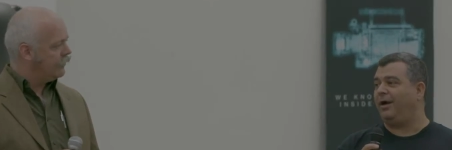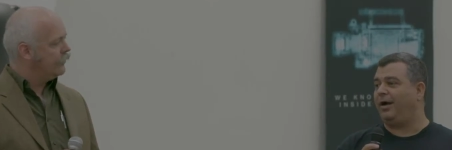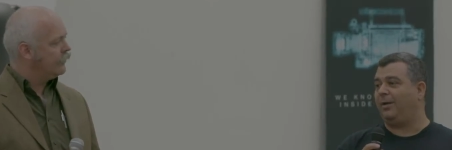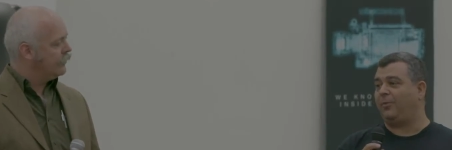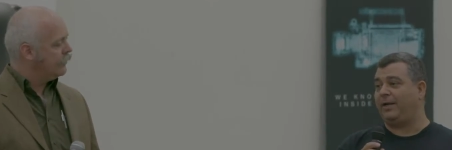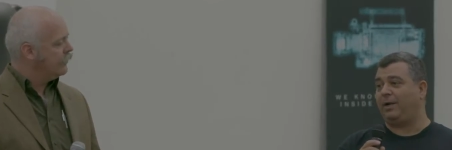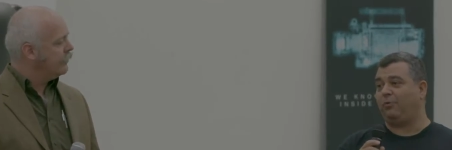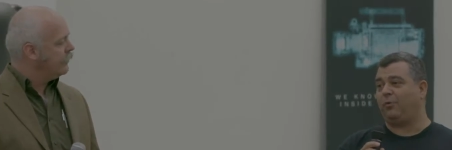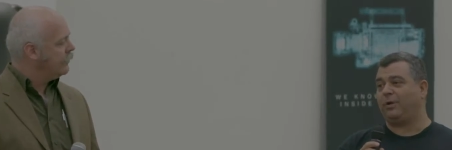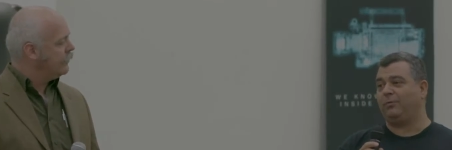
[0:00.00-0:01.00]
Speaker 1: Um, right now,
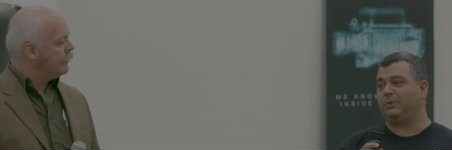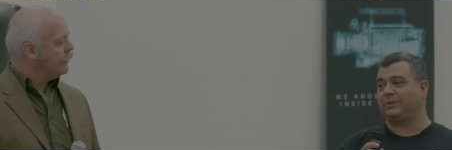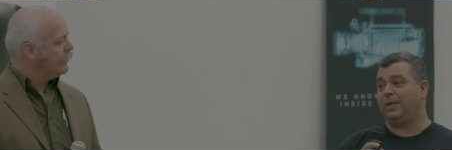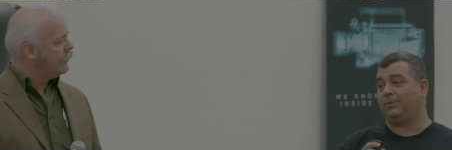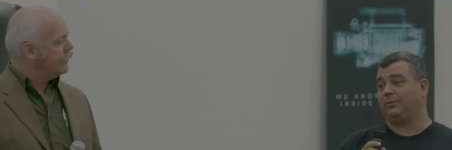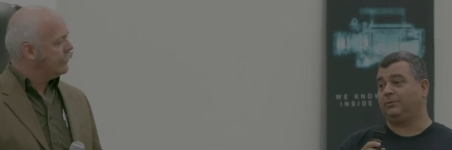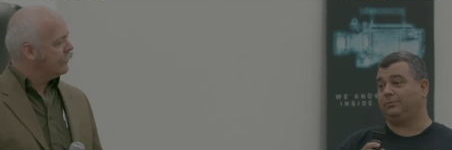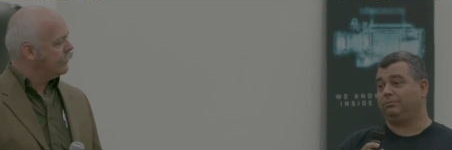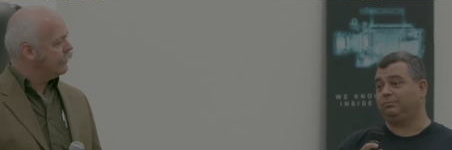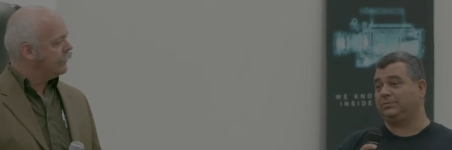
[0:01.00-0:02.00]
we're working with a
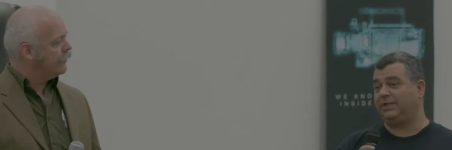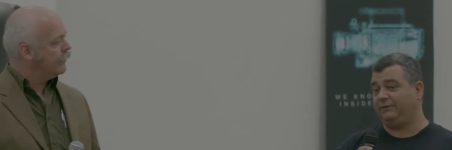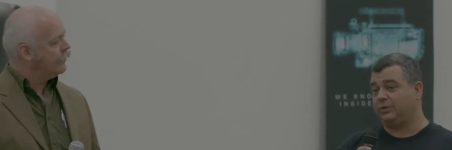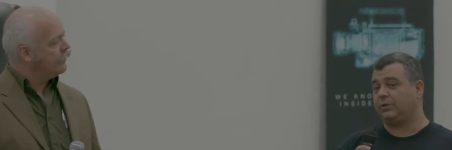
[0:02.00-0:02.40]
couple TV